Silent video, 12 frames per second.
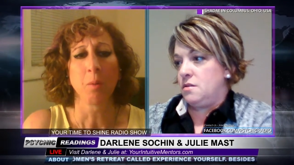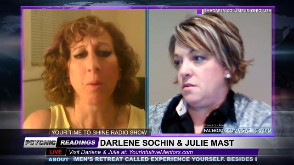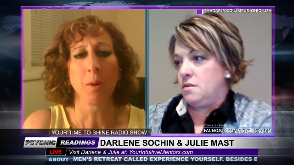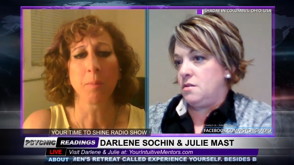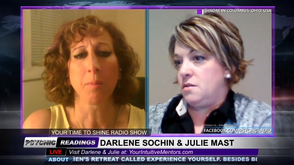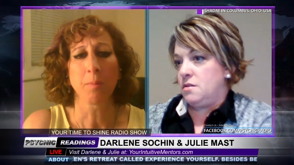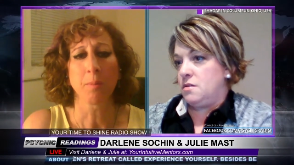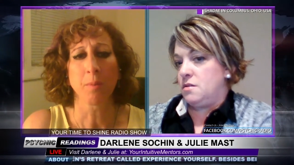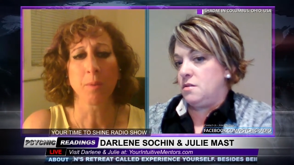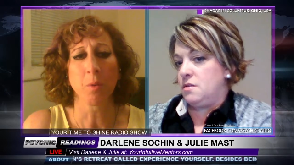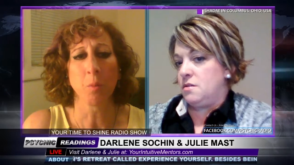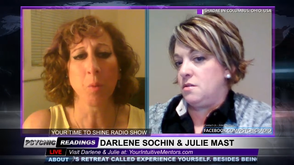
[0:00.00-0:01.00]
Speaker 1: Well,
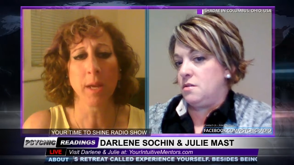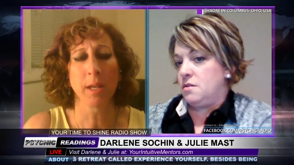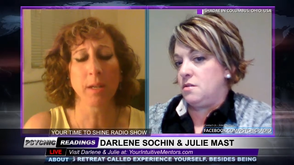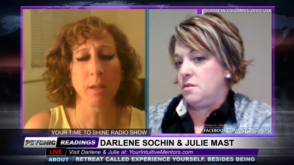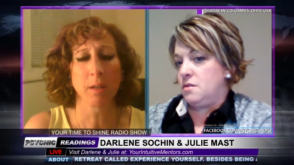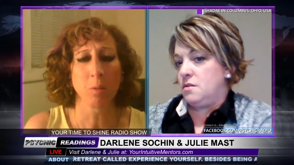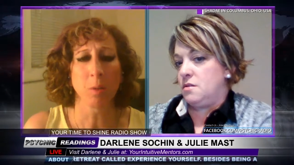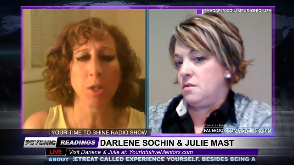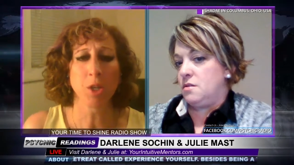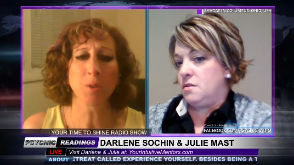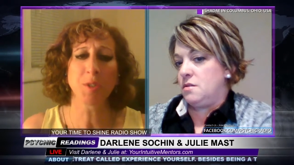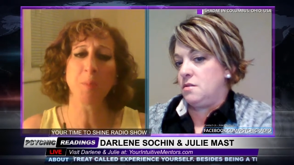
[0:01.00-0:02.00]
when when
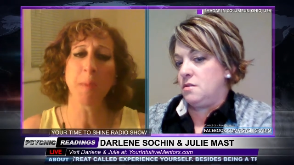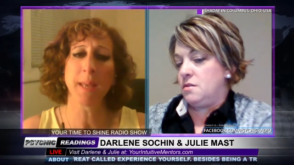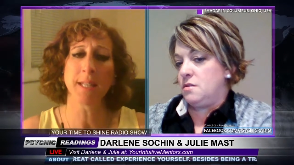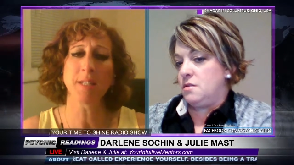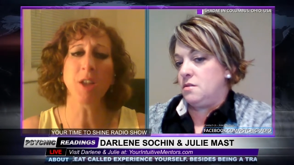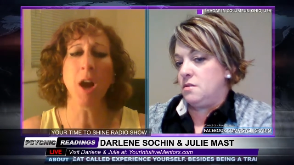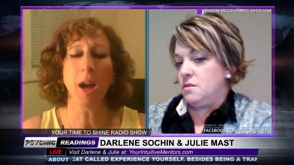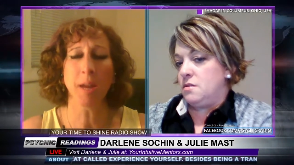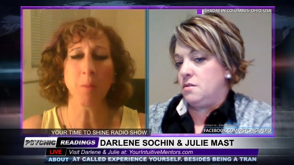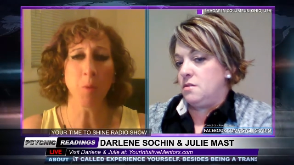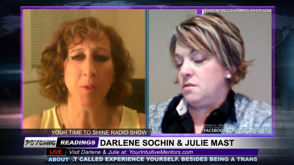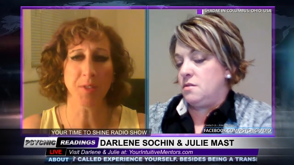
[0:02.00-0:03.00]
you spend
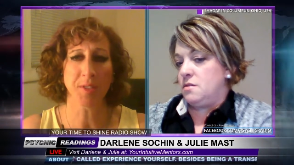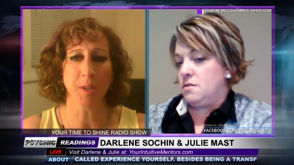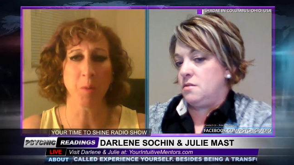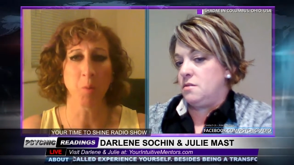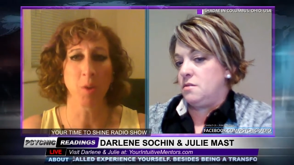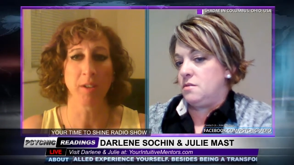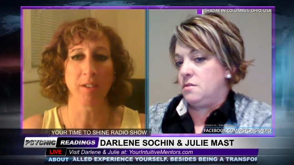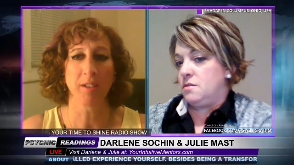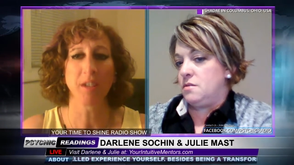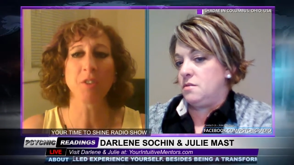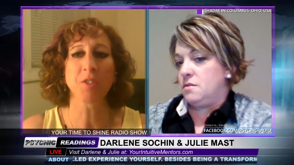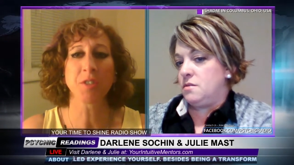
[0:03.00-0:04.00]
time with someone,
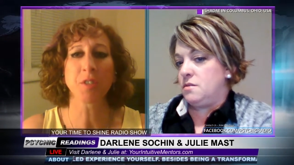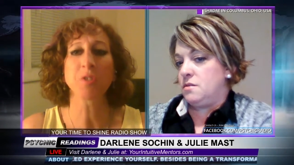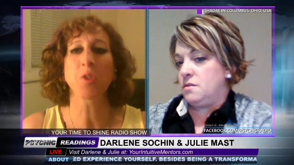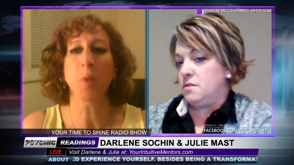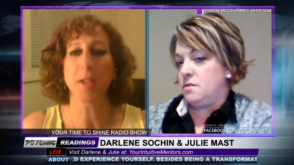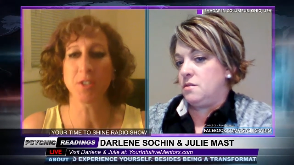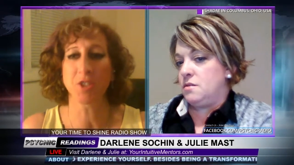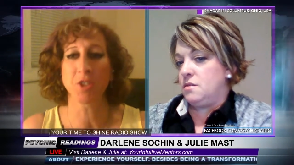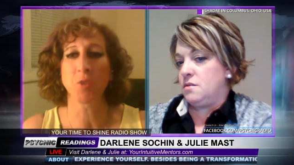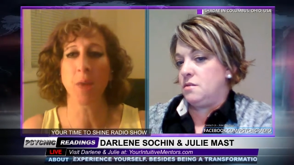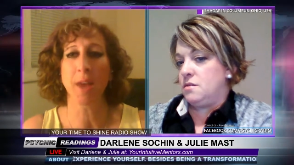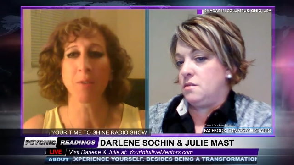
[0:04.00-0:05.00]
here's here's a
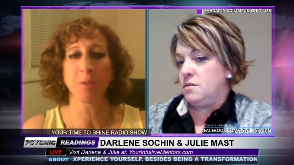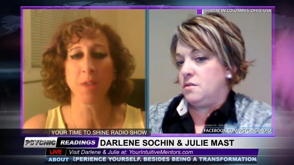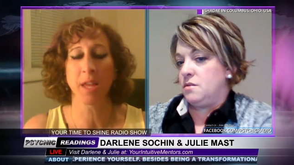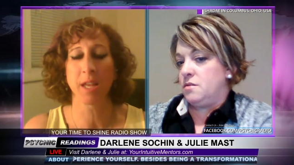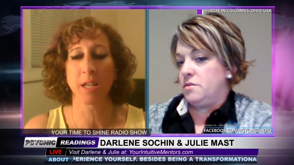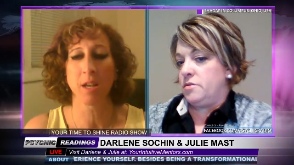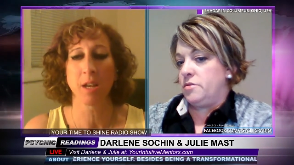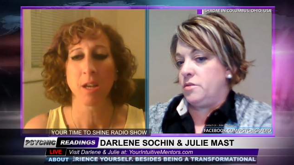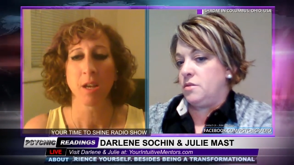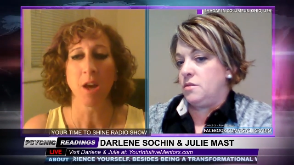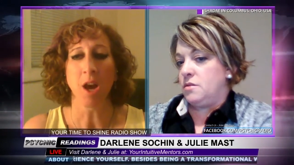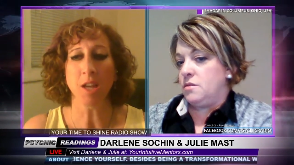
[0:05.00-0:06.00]
question rather than
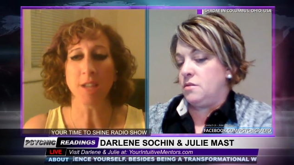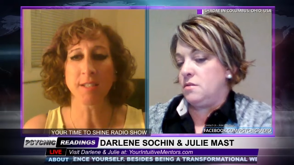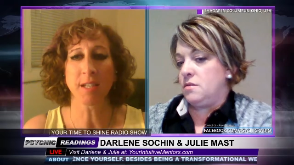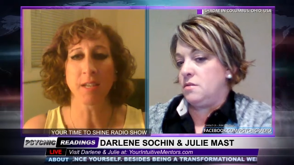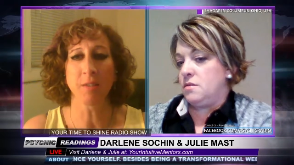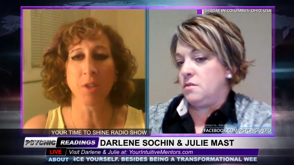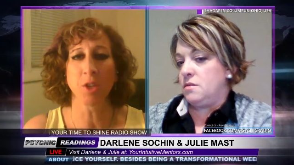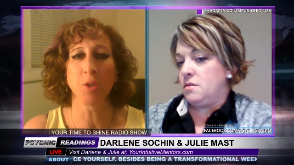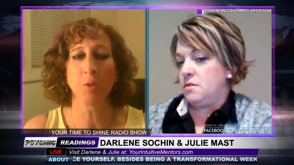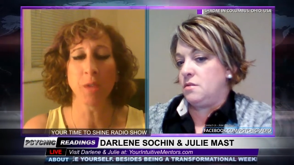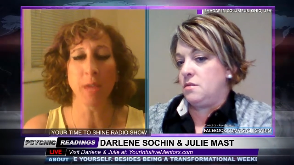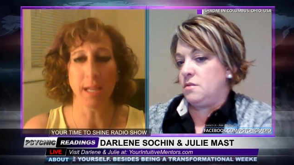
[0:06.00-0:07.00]
us giving
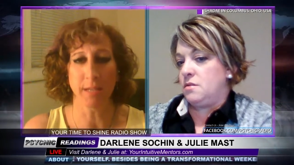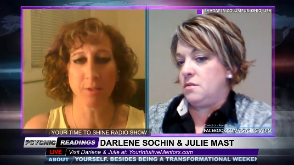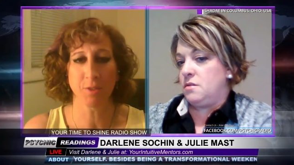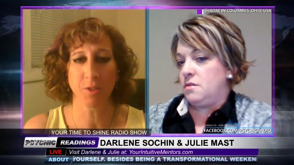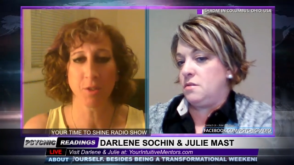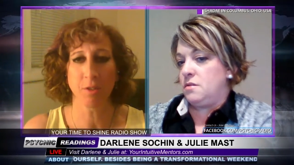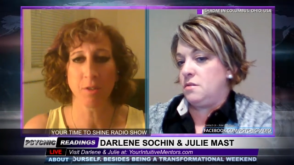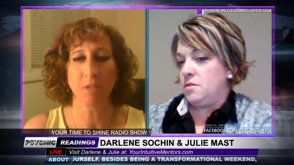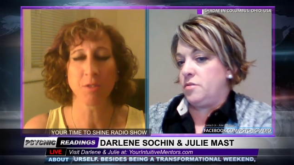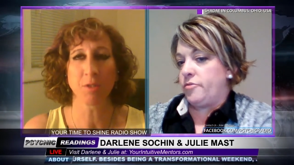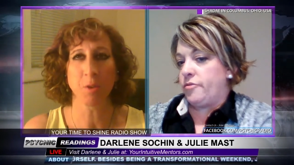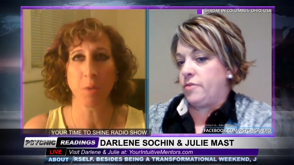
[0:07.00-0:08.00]
you the answer,
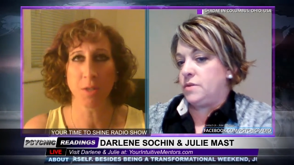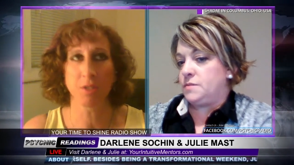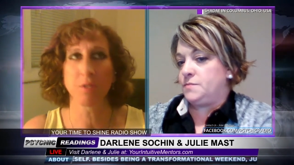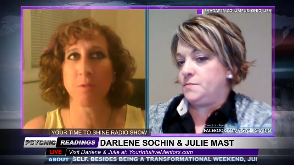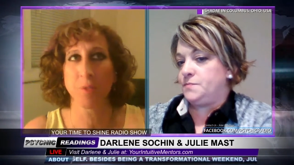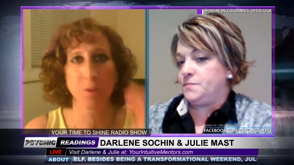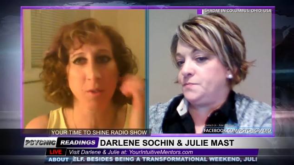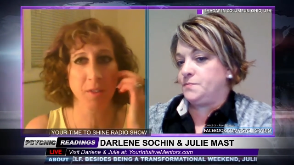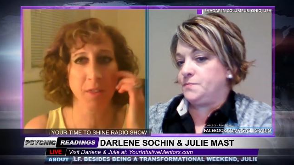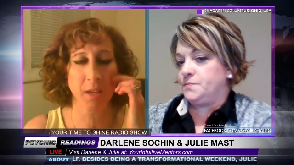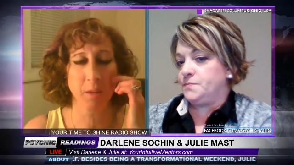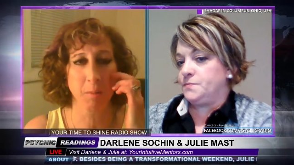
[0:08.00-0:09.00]
here's a question for you to
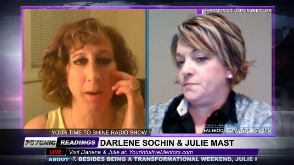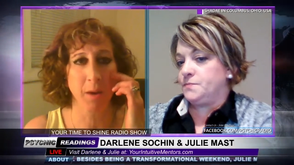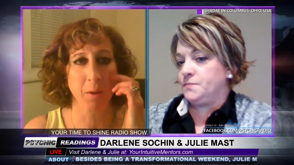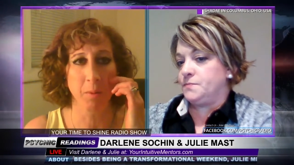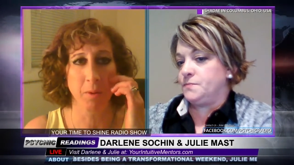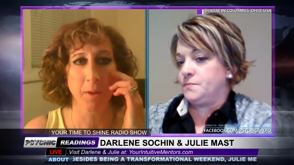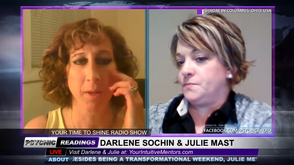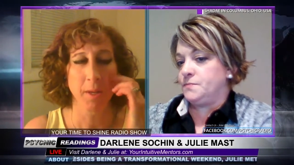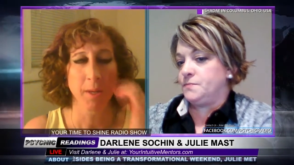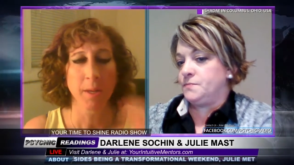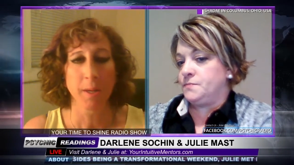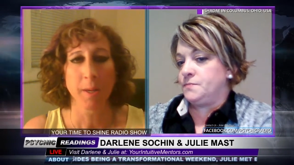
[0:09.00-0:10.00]
think about.
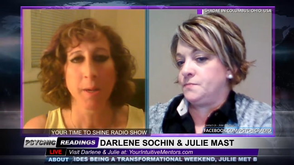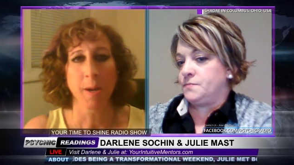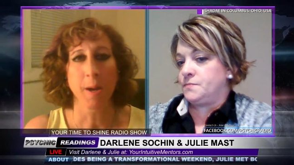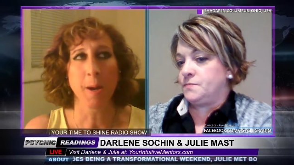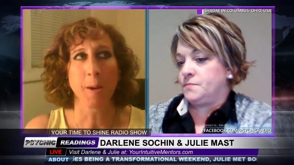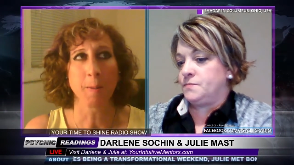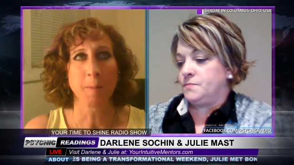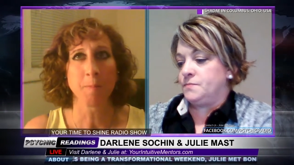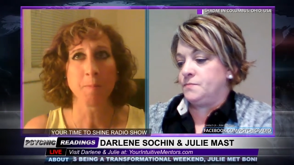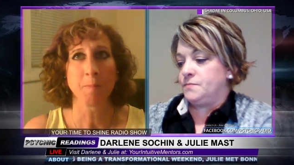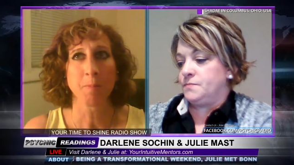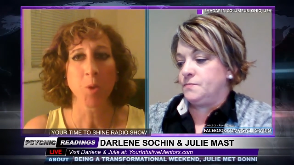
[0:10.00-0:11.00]
Okay.
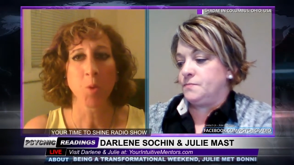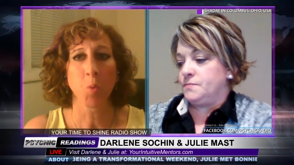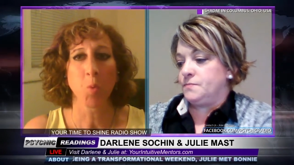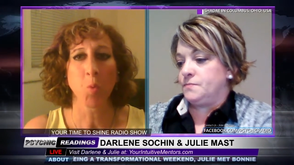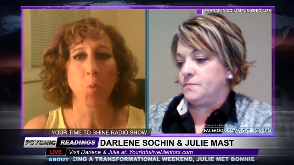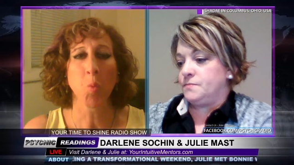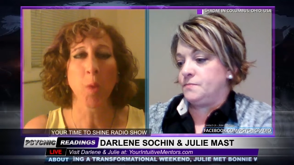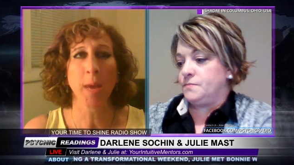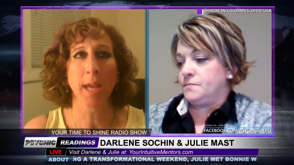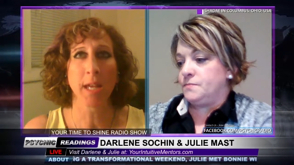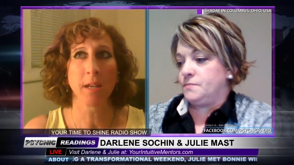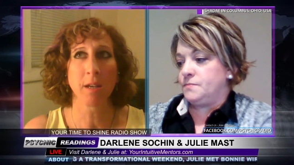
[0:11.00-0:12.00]
Um,
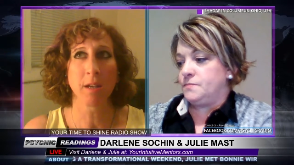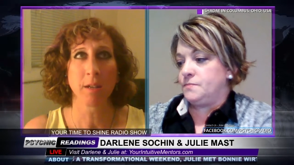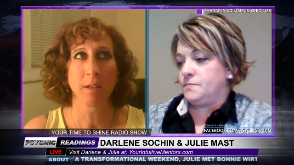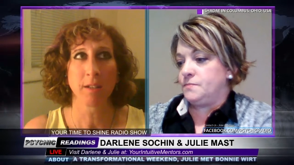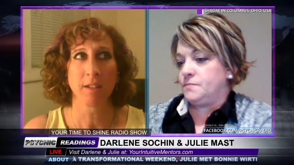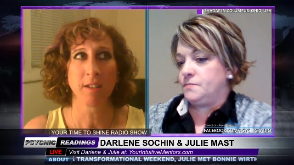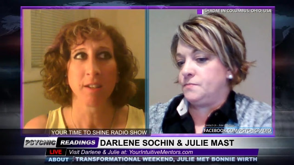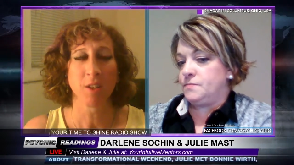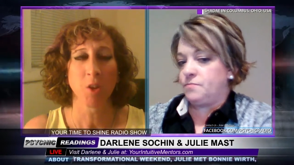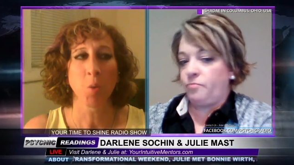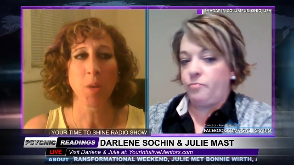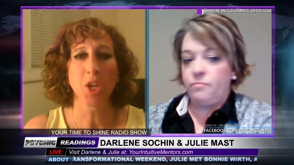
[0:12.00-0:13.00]
when
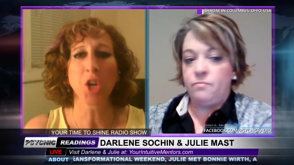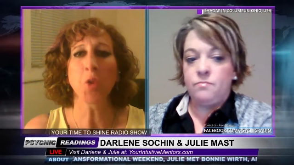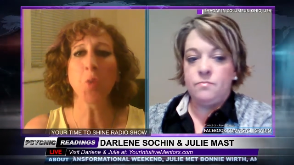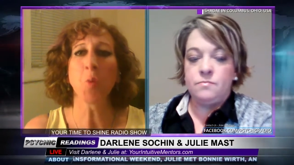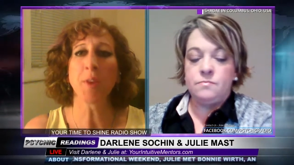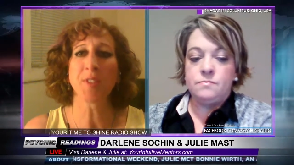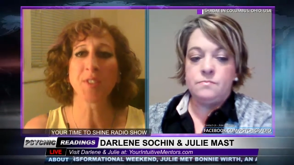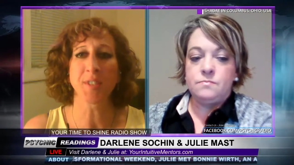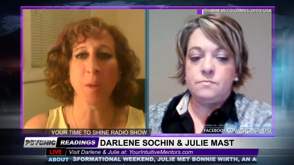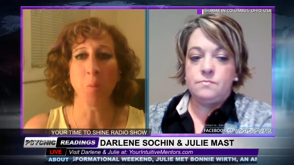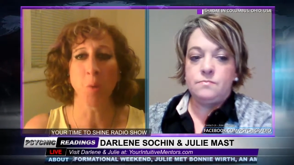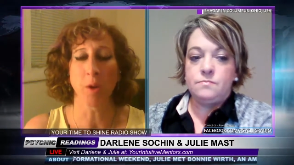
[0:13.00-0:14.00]
when you're with
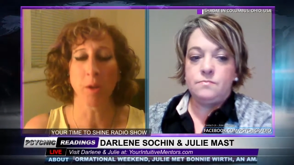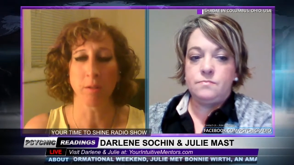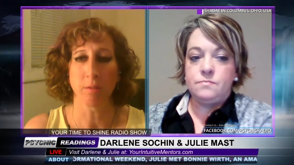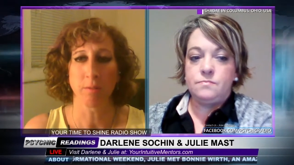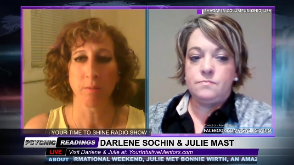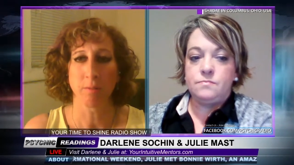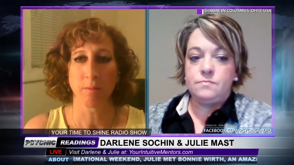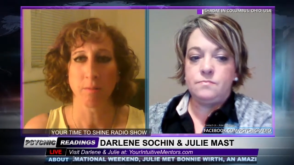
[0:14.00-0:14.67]
someone